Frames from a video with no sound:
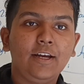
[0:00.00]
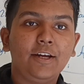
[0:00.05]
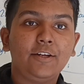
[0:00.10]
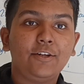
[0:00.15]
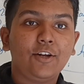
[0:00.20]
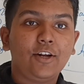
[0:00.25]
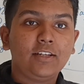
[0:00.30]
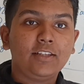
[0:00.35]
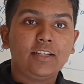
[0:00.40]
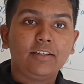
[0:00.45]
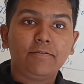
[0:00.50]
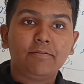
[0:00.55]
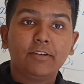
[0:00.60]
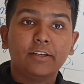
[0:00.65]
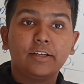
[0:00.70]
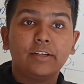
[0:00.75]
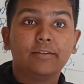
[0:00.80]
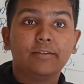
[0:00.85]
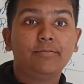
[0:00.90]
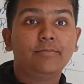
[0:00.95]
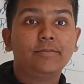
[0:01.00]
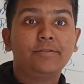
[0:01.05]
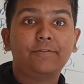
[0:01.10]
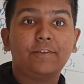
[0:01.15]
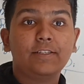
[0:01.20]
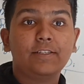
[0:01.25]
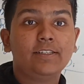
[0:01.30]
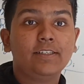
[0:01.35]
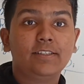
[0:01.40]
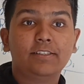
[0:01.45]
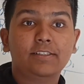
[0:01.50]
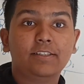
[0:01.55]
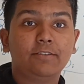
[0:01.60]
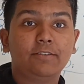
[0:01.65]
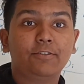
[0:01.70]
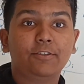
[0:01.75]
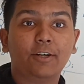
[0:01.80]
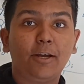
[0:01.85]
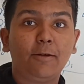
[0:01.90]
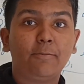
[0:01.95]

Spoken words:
Not that physics stuff, okay?